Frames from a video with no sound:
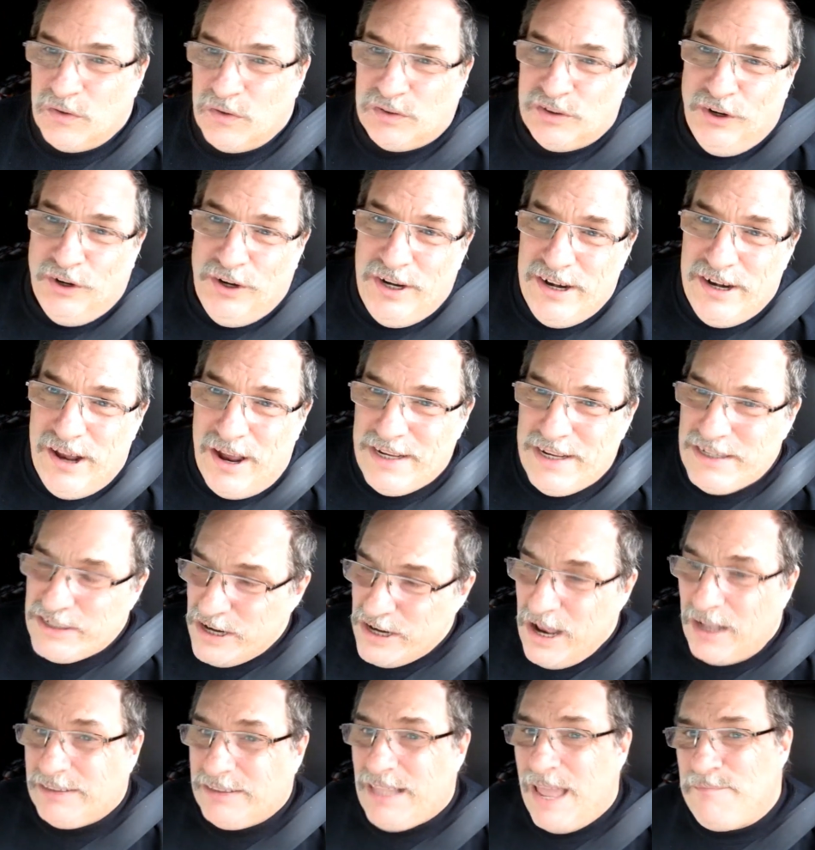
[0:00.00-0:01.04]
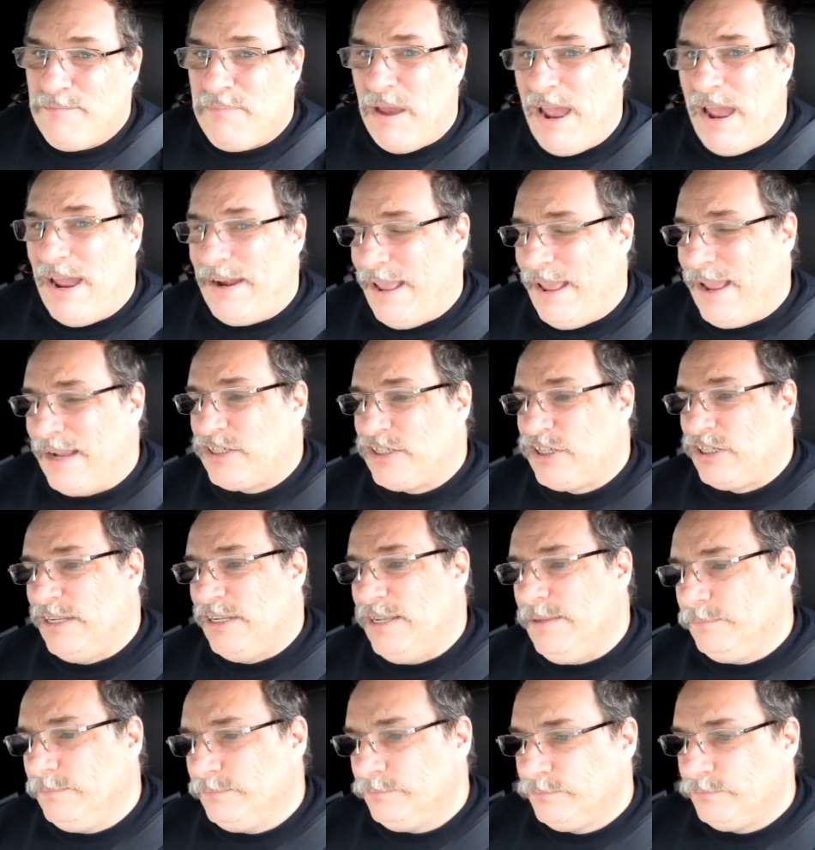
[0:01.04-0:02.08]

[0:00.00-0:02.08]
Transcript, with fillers: 39 is not that bad actually.